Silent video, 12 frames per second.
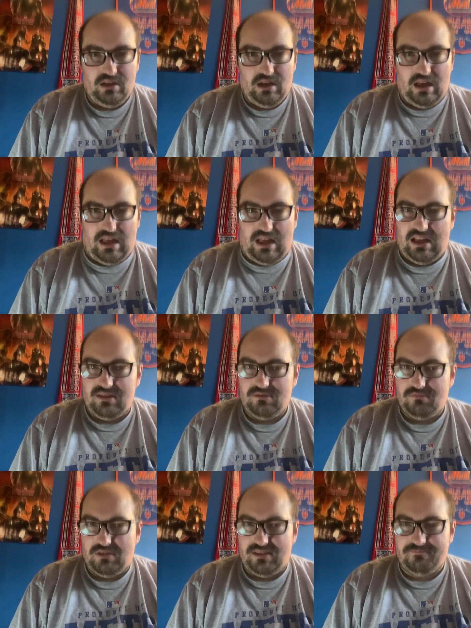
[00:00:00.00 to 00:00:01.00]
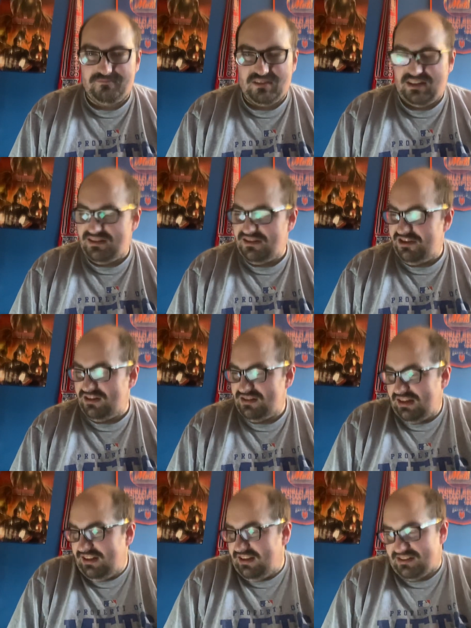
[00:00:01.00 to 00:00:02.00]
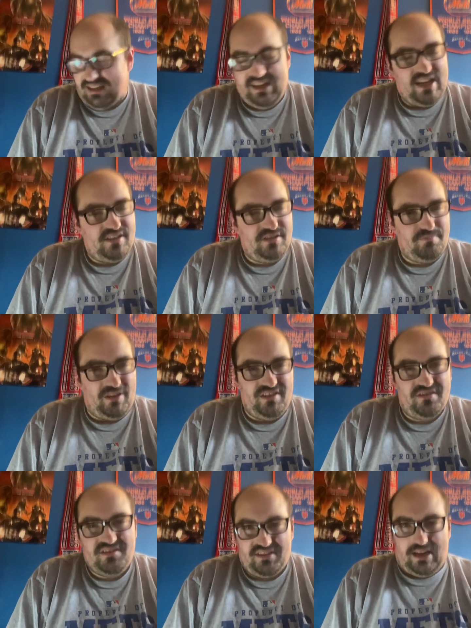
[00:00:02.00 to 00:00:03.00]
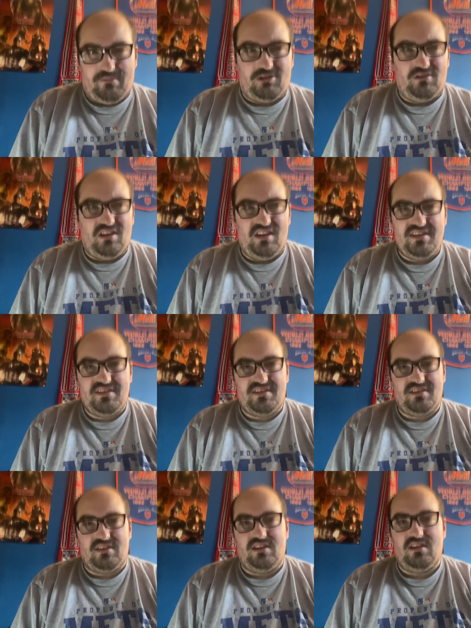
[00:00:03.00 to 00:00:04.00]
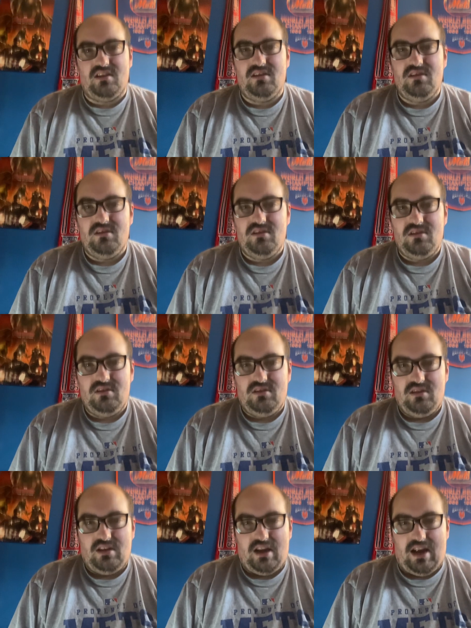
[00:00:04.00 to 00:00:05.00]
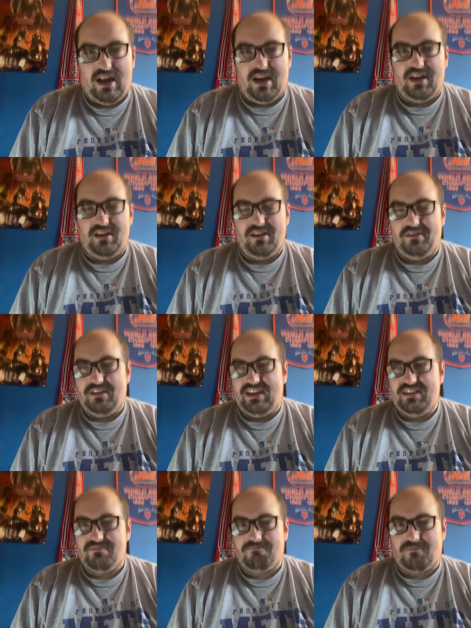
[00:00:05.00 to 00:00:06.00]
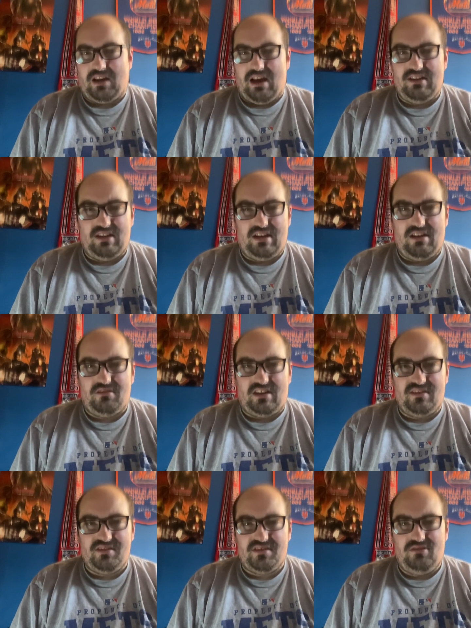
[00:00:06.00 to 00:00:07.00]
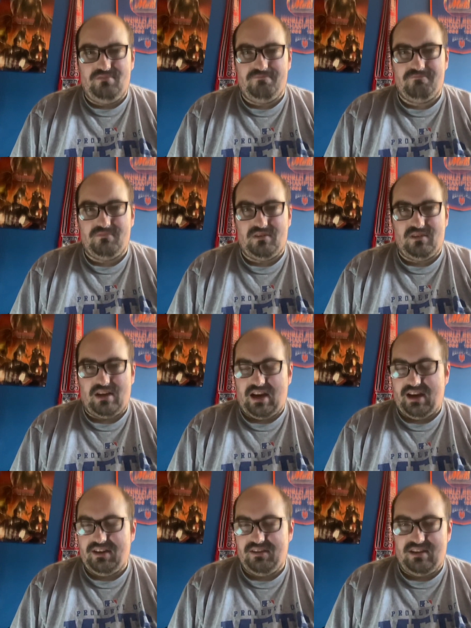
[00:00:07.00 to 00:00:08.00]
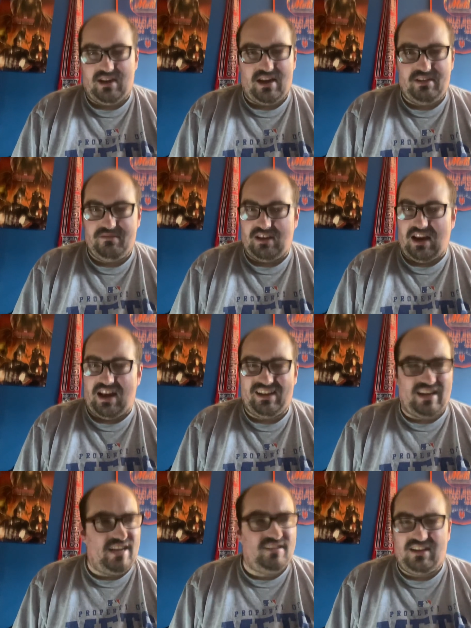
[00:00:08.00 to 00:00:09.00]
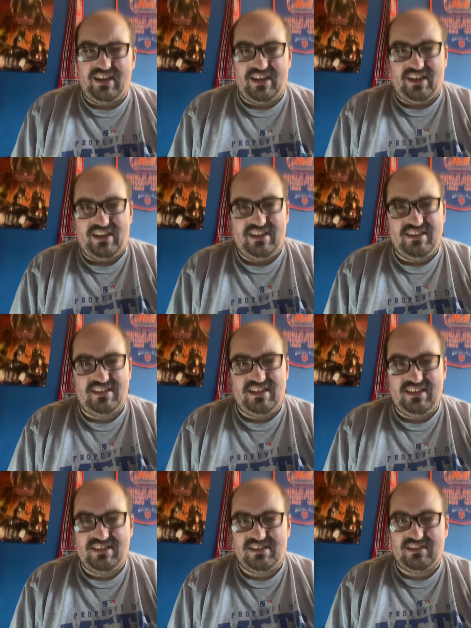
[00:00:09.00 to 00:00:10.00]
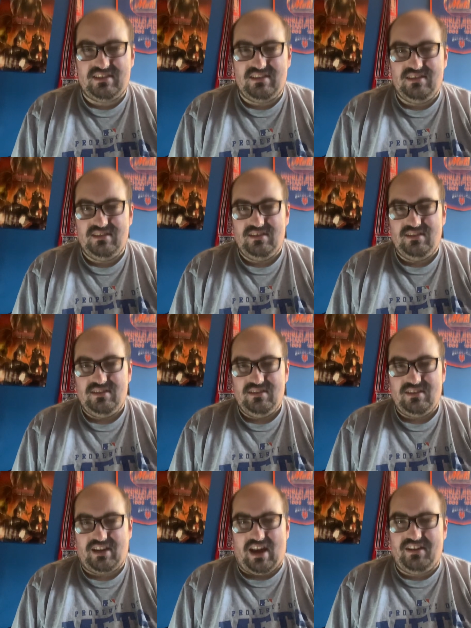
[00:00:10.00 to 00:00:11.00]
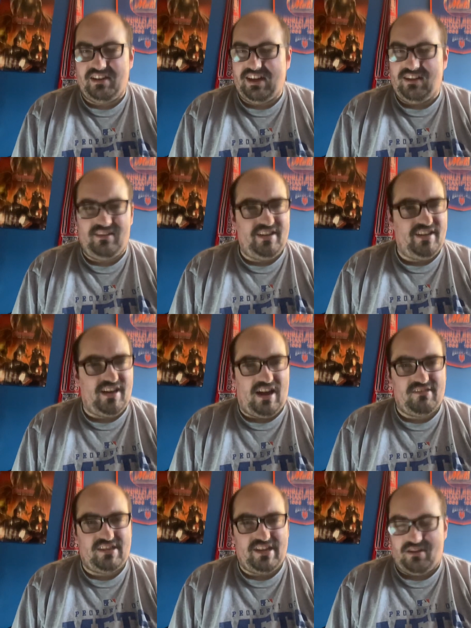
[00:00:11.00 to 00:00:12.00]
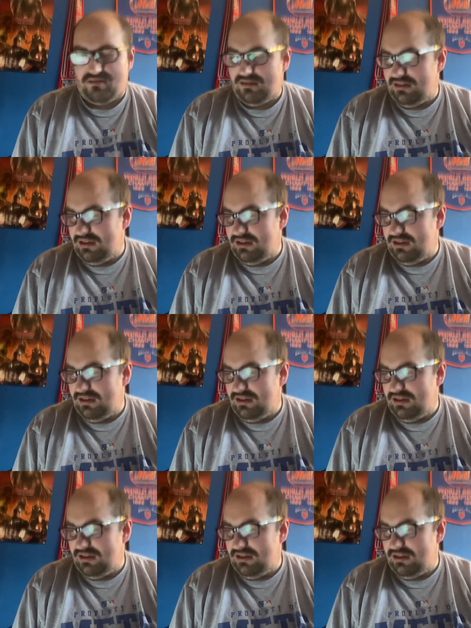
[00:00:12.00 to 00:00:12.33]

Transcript: well, let's just say this. He has been stableless, and he's kind of out on his own. And I kind of like it. He's kind of killing it out there.